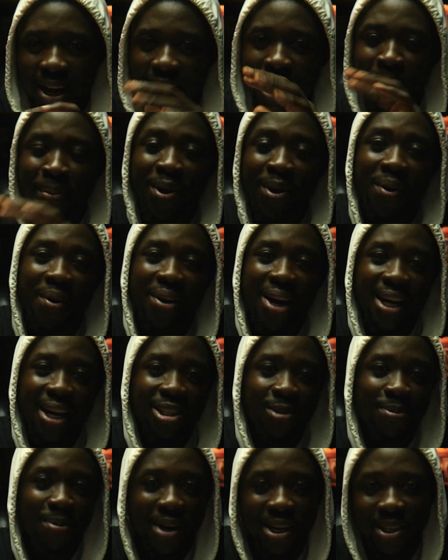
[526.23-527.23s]
Let me know your
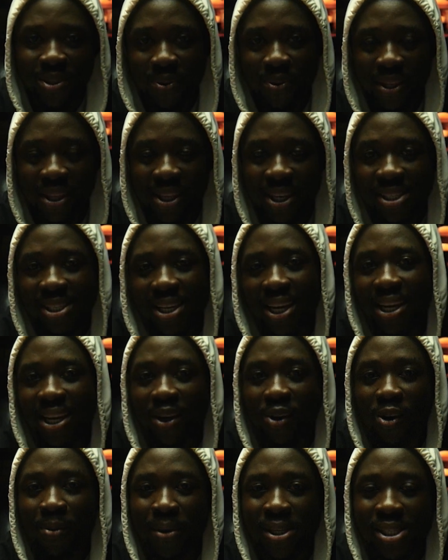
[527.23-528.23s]
experience with this in
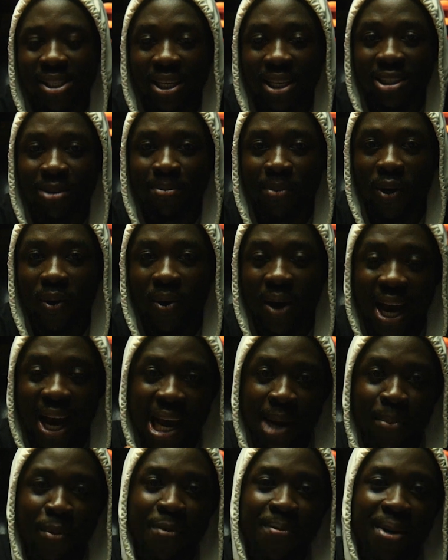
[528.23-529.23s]
the comment section below. I
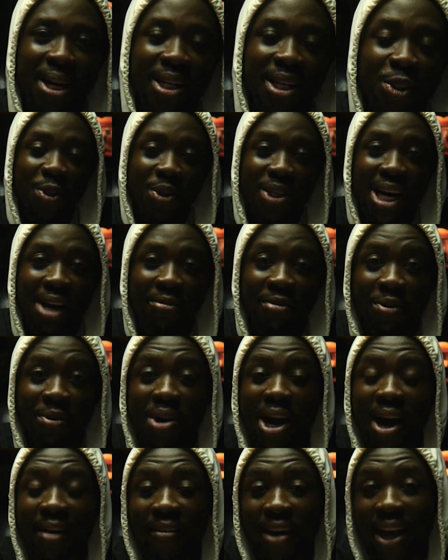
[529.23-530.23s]
am OBL Junior. If you do
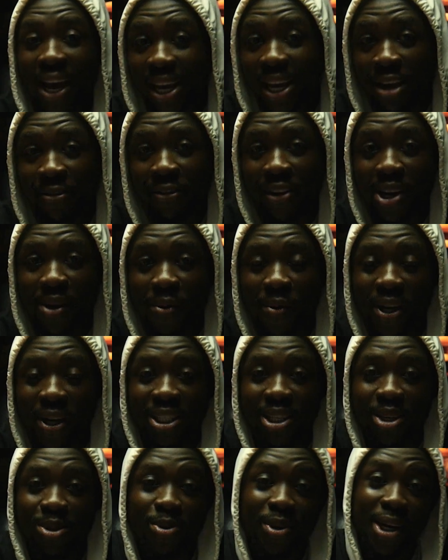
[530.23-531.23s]
have any further
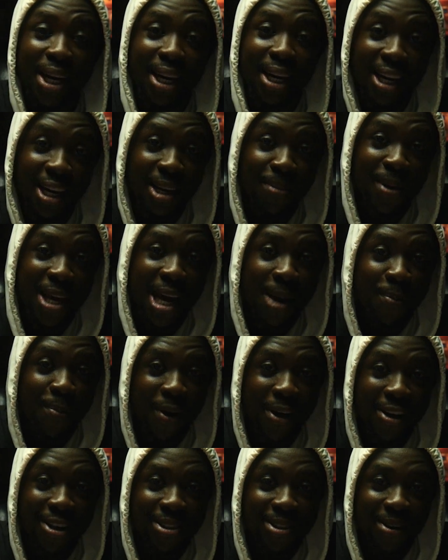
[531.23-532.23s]
questions, you can link me up
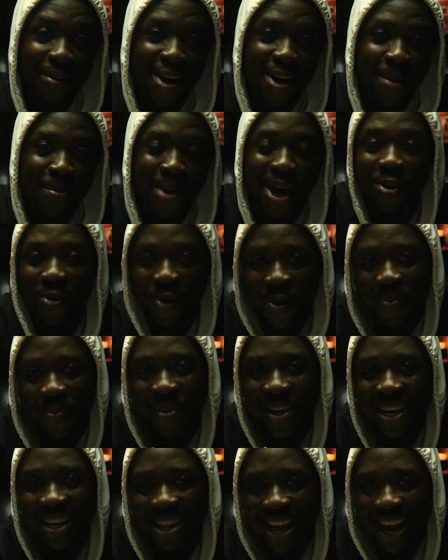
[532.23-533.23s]
on Instagram at
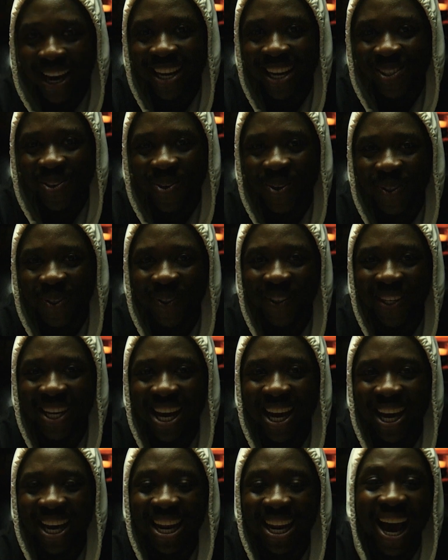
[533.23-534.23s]
OBL underscore
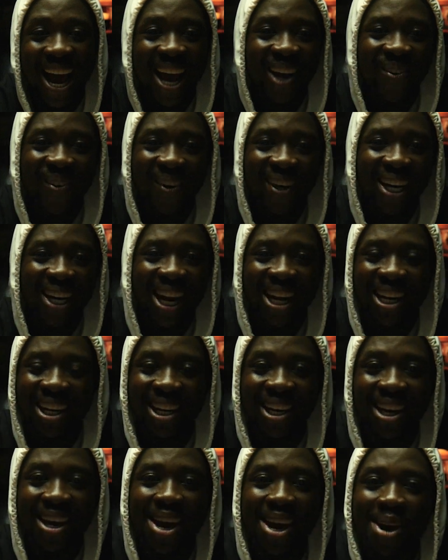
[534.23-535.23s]
junior and I will
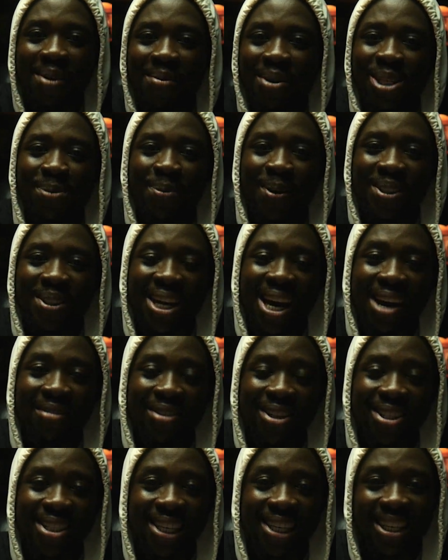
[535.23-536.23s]
gladly respond to
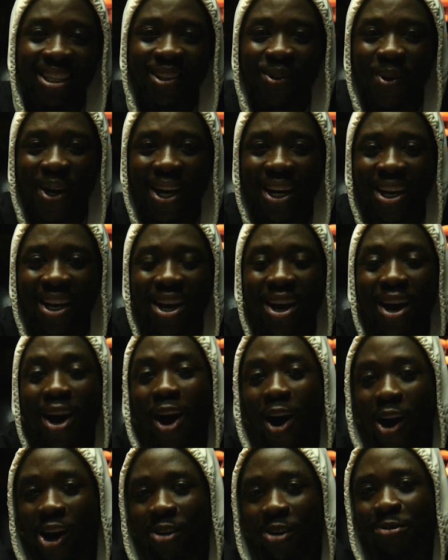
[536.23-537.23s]
every single one
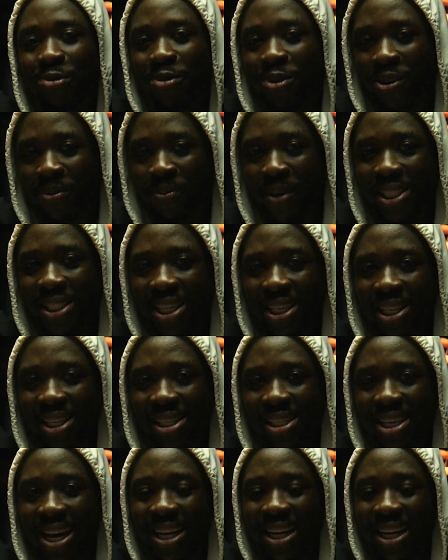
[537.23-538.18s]
of your messages.